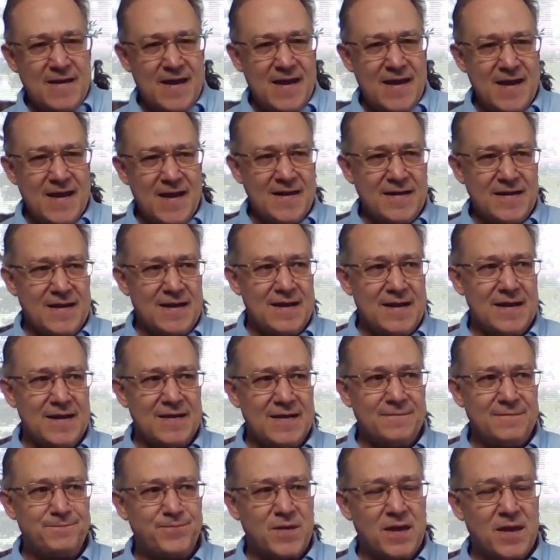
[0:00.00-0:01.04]
And
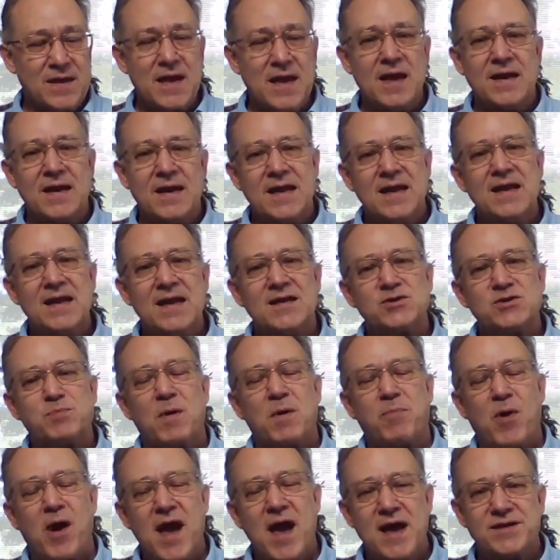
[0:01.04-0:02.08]
again, it is
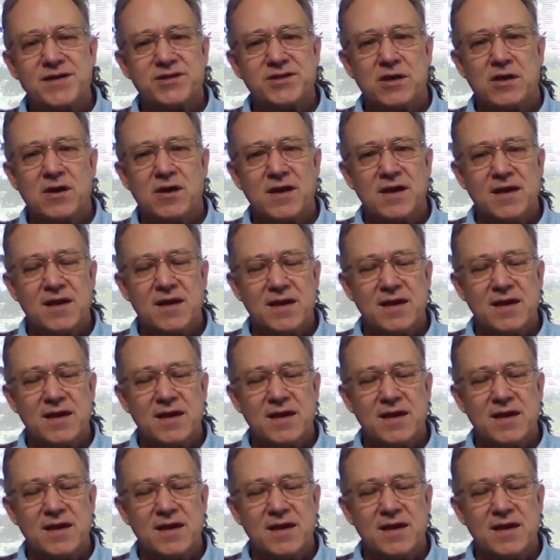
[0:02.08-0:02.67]
proprietary.